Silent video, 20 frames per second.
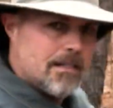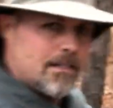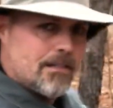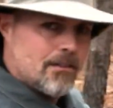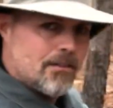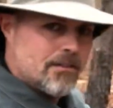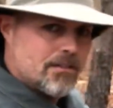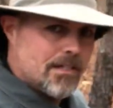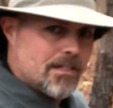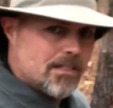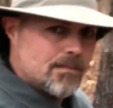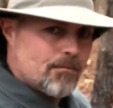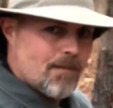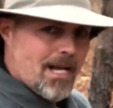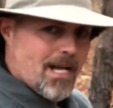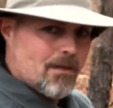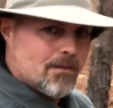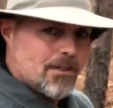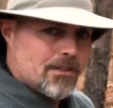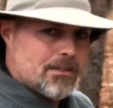You see this
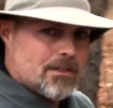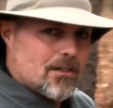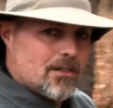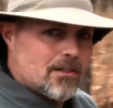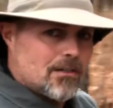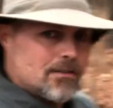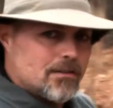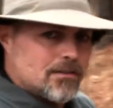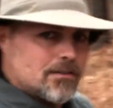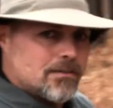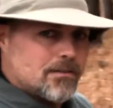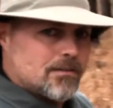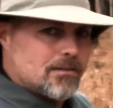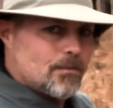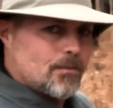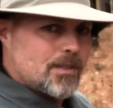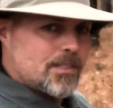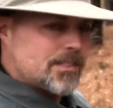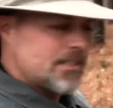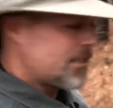mound of dirt, which